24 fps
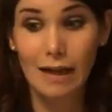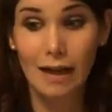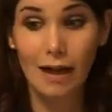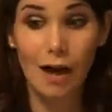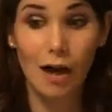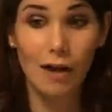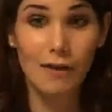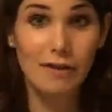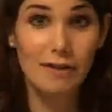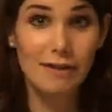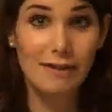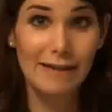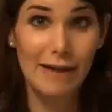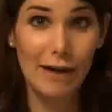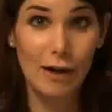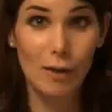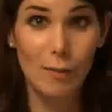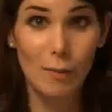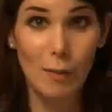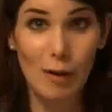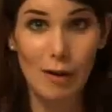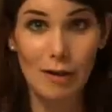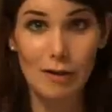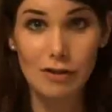
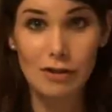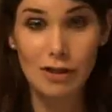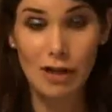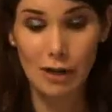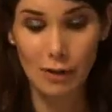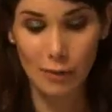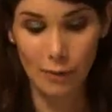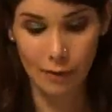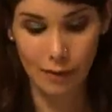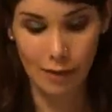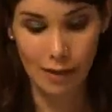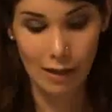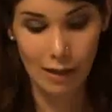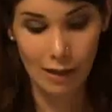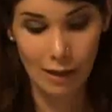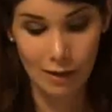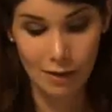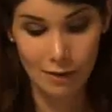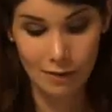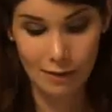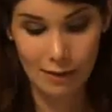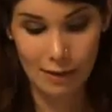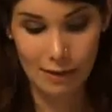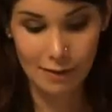undesirable in general.
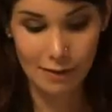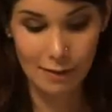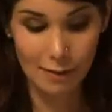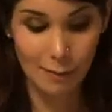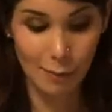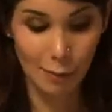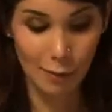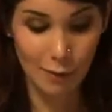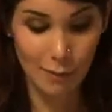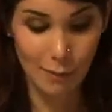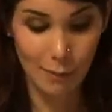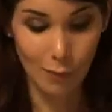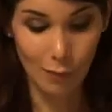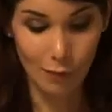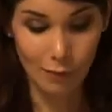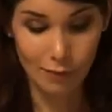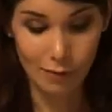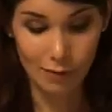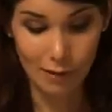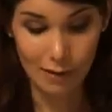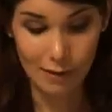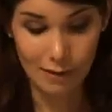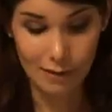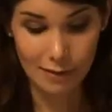So that's an important point
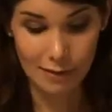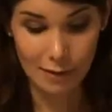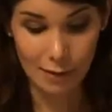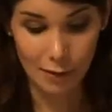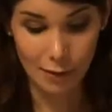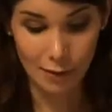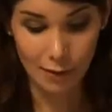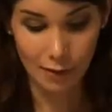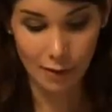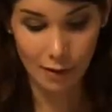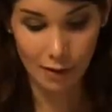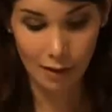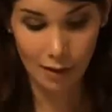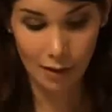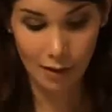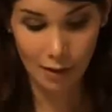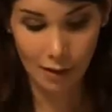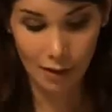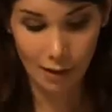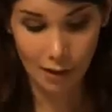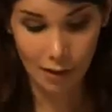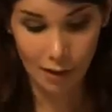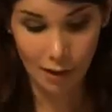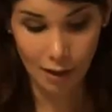to consider.
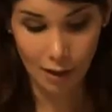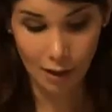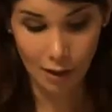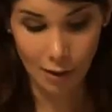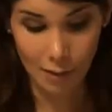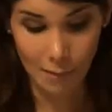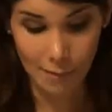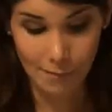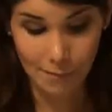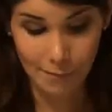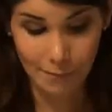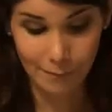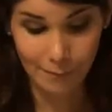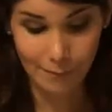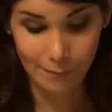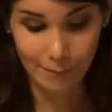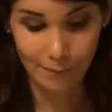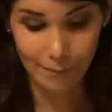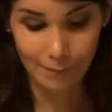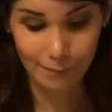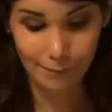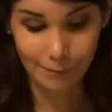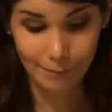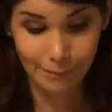
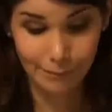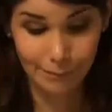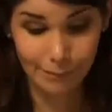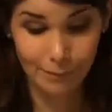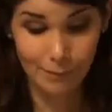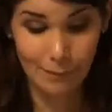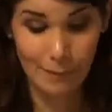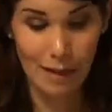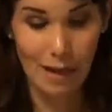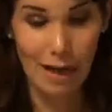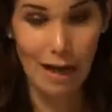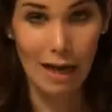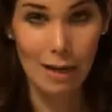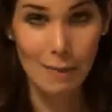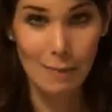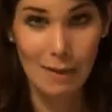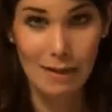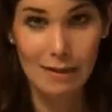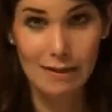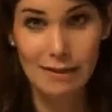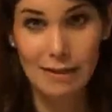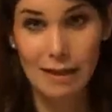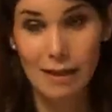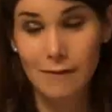I
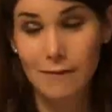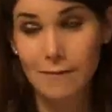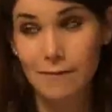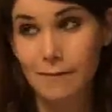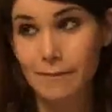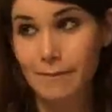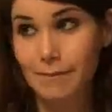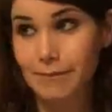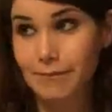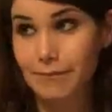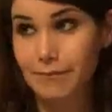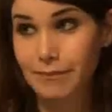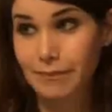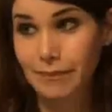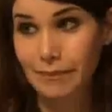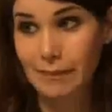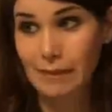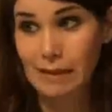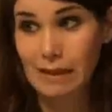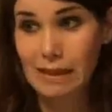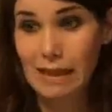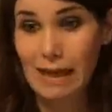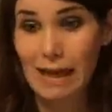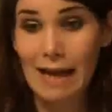myself
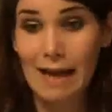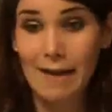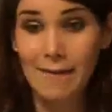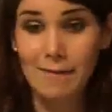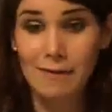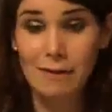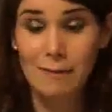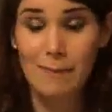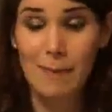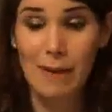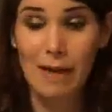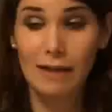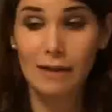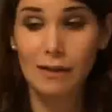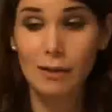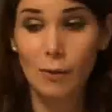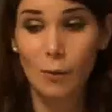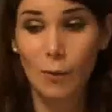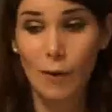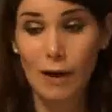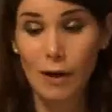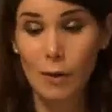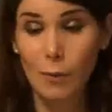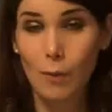have spent
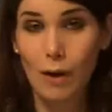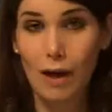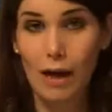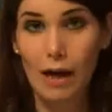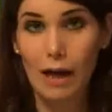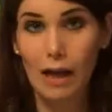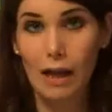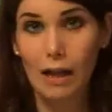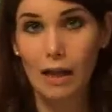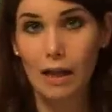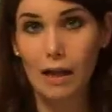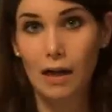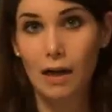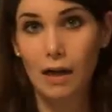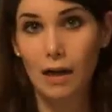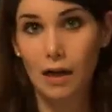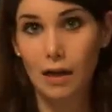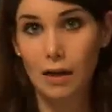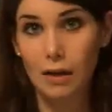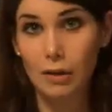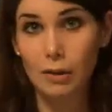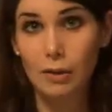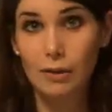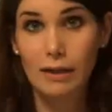quite a while
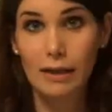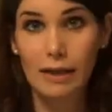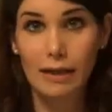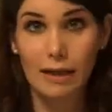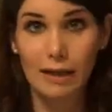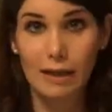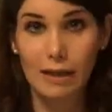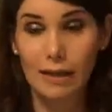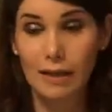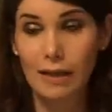looking